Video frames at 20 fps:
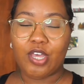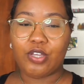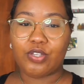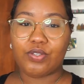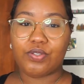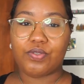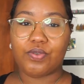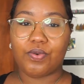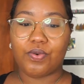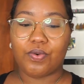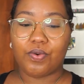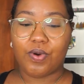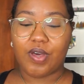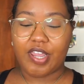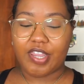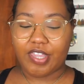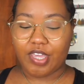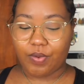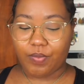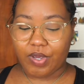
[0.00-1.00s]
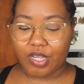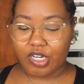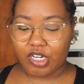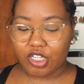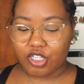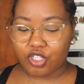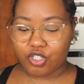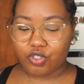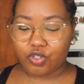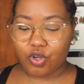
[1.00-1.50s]
So they were in the
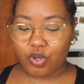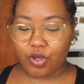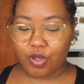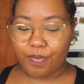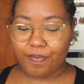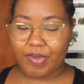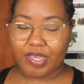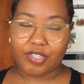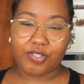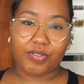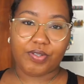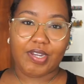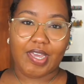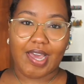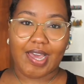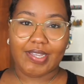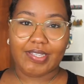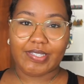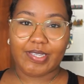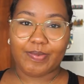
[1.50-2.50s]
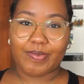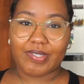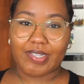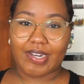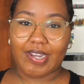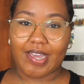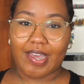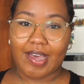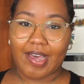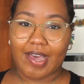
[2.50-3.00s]
store based on the items that
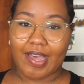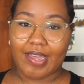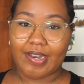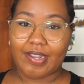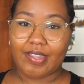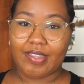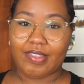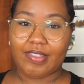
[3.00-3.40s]
I had.